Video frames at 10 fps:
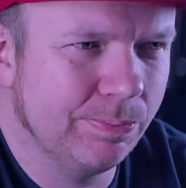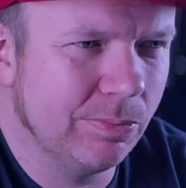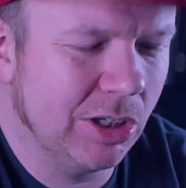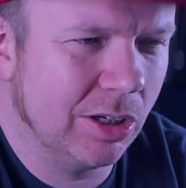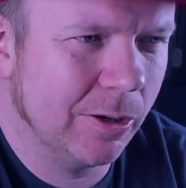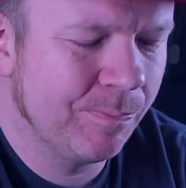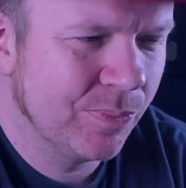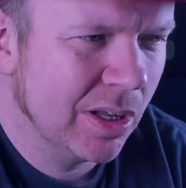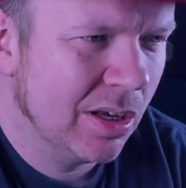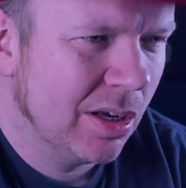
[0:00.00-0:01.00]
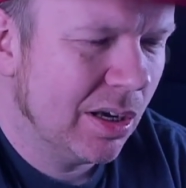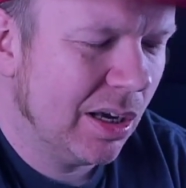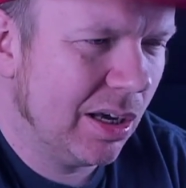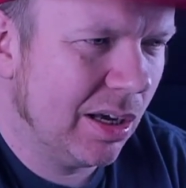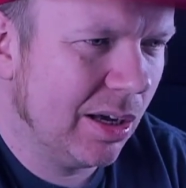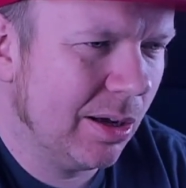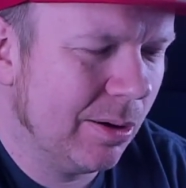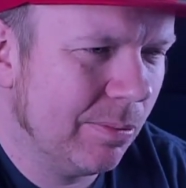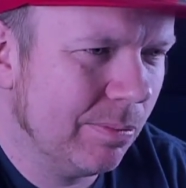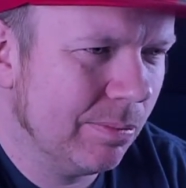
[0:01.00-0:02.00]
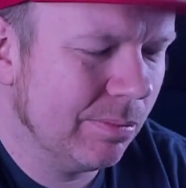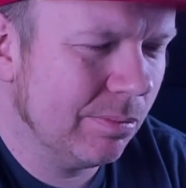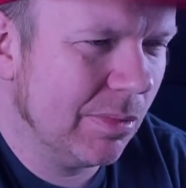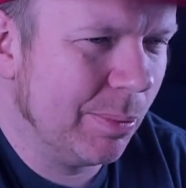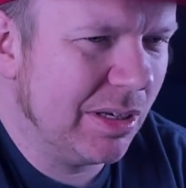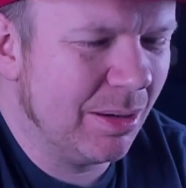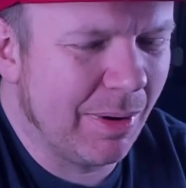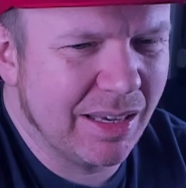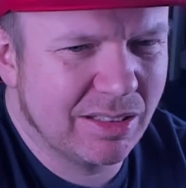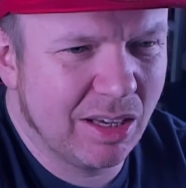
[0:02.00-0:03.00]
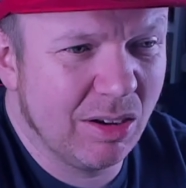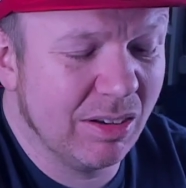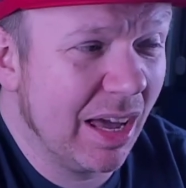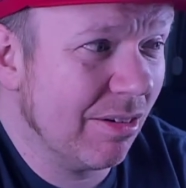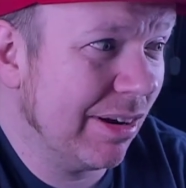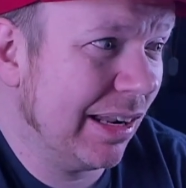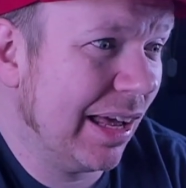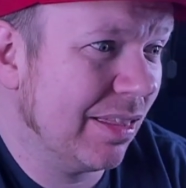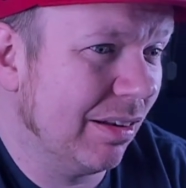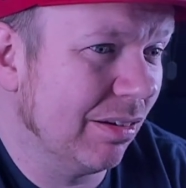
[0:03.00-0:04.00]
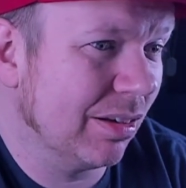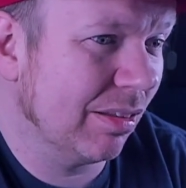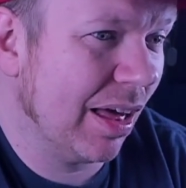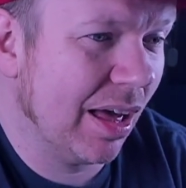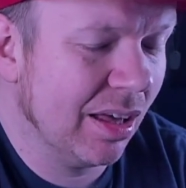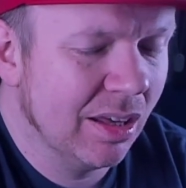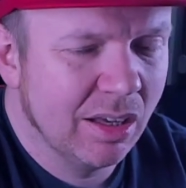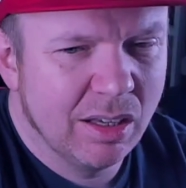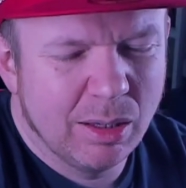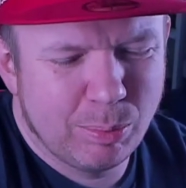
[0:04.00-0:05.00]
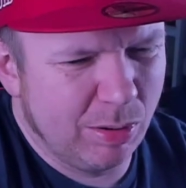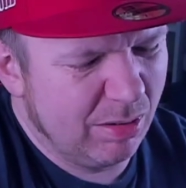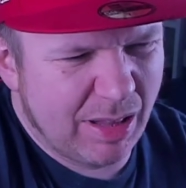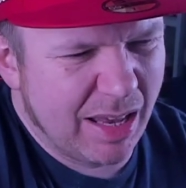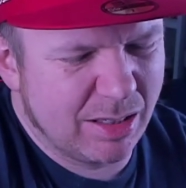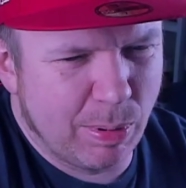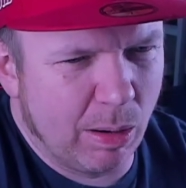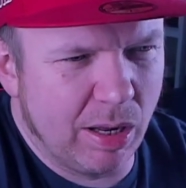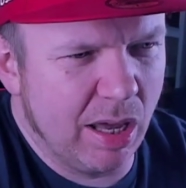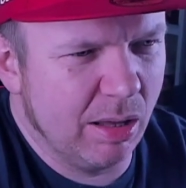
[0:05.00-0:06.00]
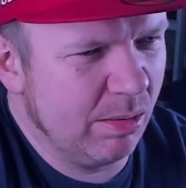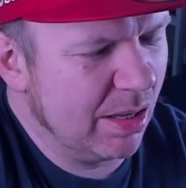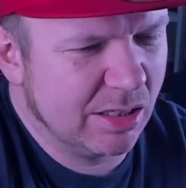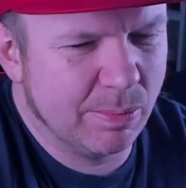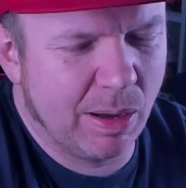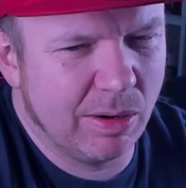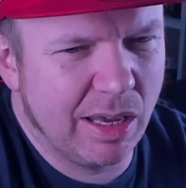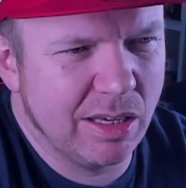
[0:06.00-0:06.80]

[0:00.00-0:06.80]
You know? I mean, you might say, oh yeah, I really like the look of that. But that's about it. That's about it.